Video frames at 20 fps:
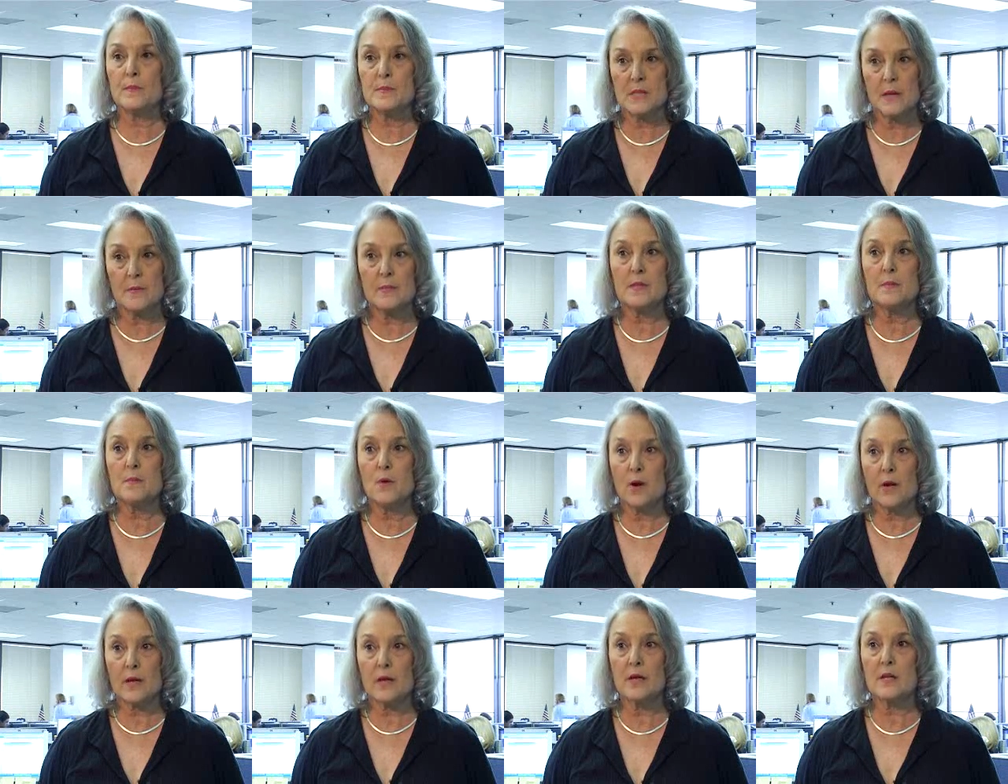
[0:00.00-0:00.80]
from some of the
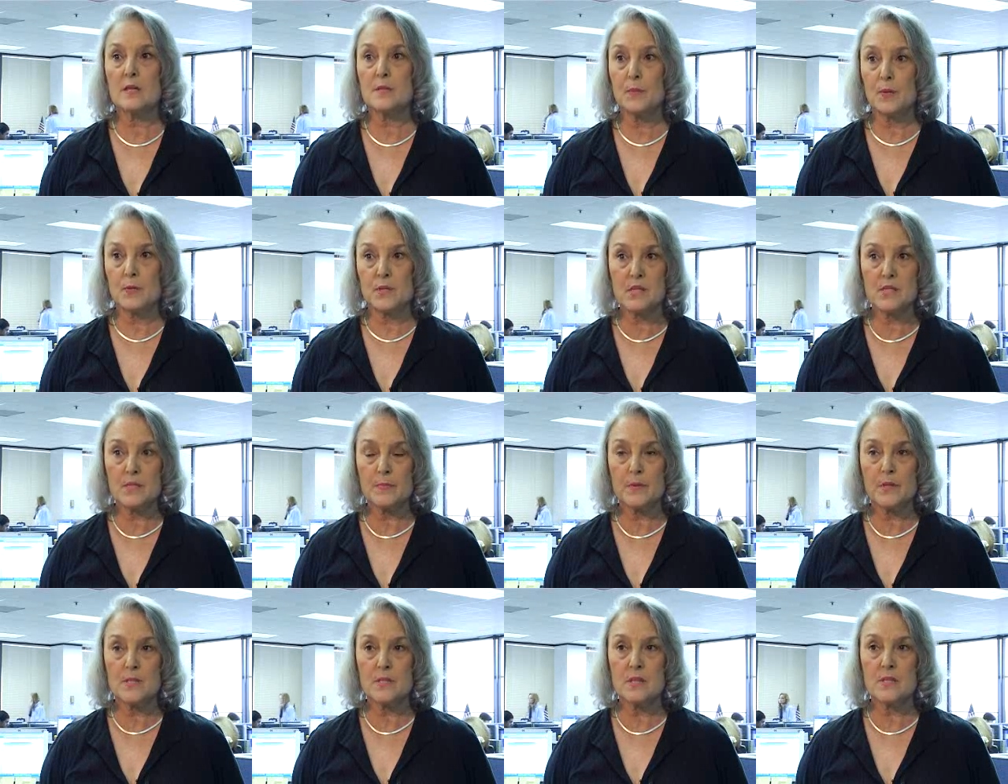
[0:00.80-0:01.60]
market
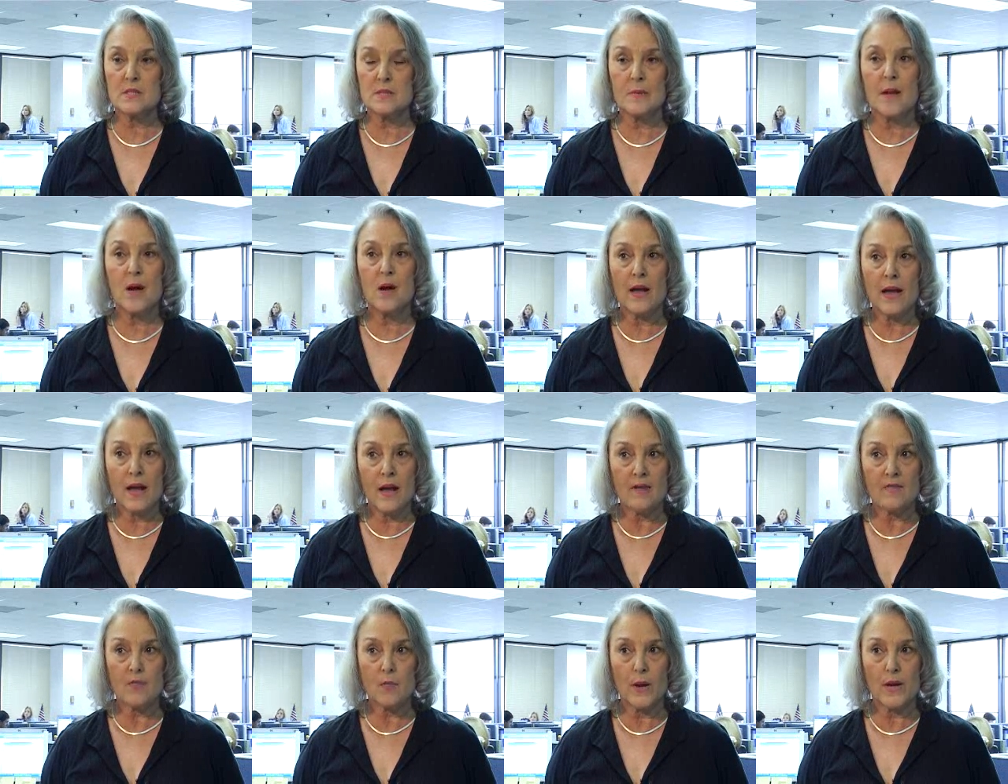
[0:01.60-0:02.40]
participants it's about
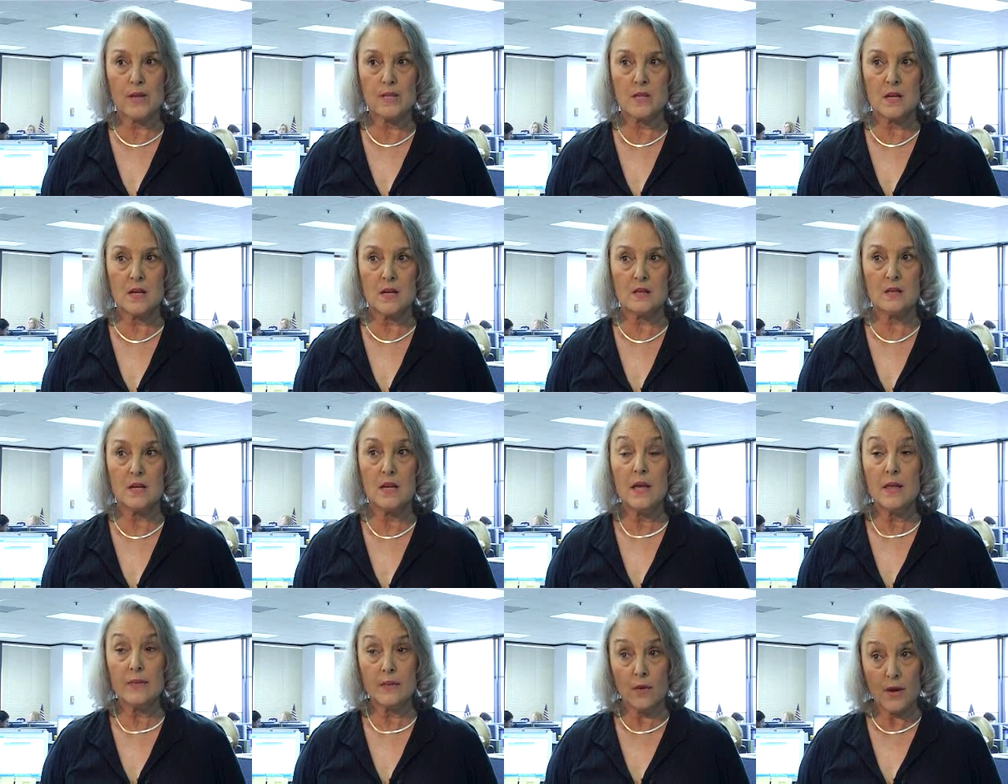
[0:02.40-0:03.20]
halfway done.
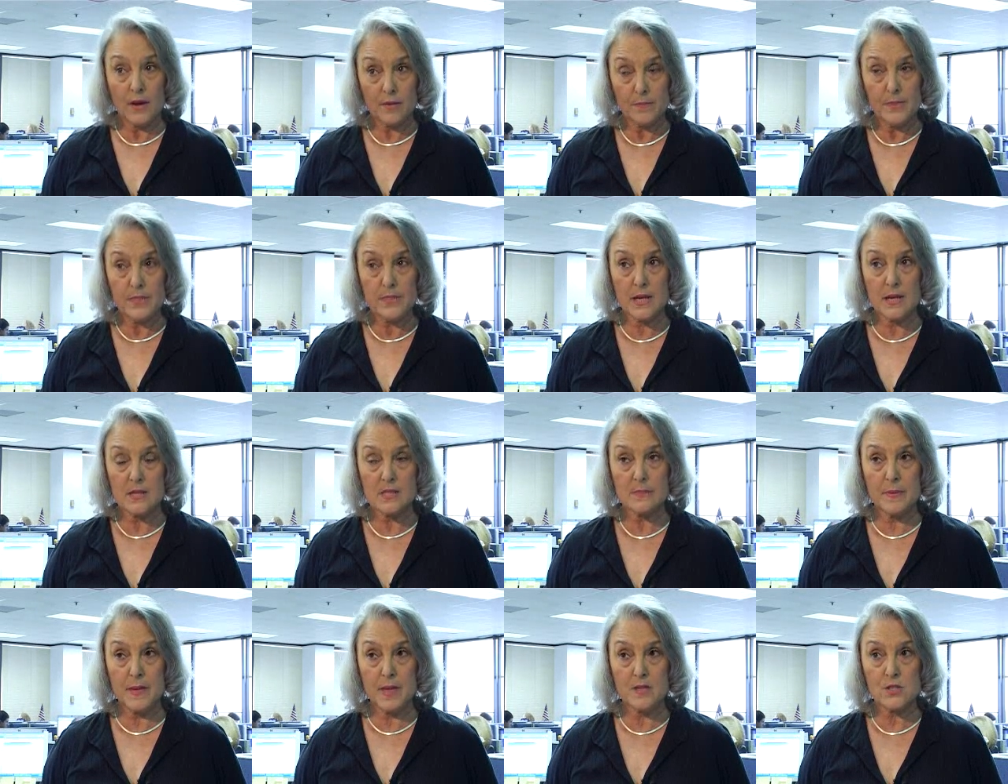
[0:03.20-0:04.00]
There have been
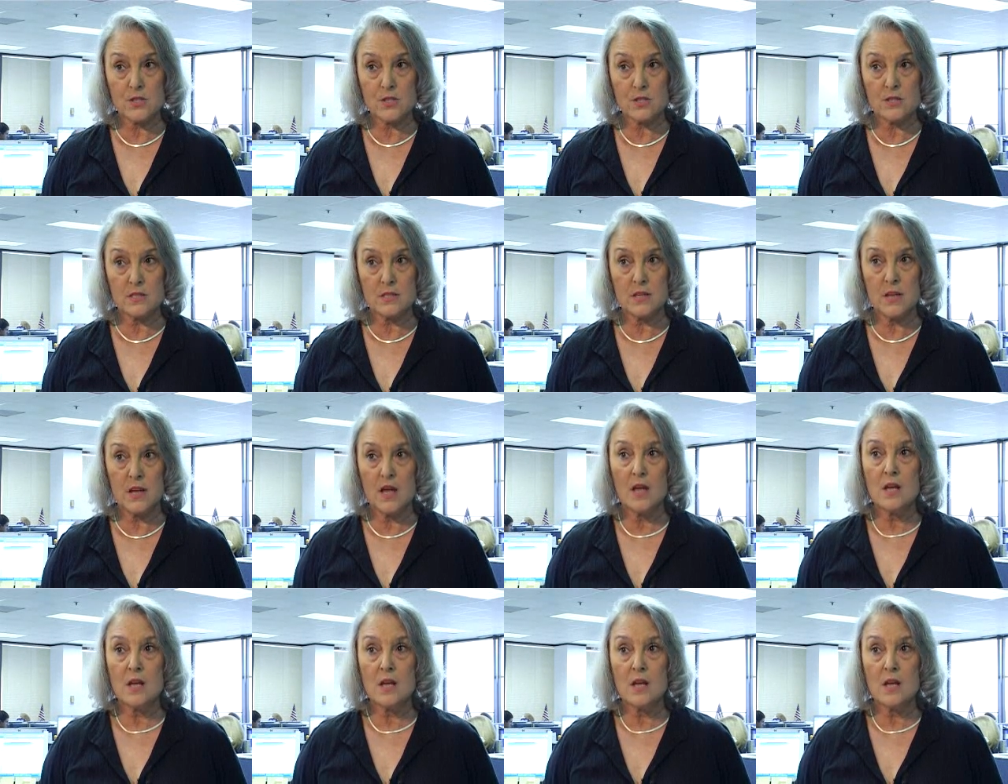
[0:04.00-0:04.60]
test batches.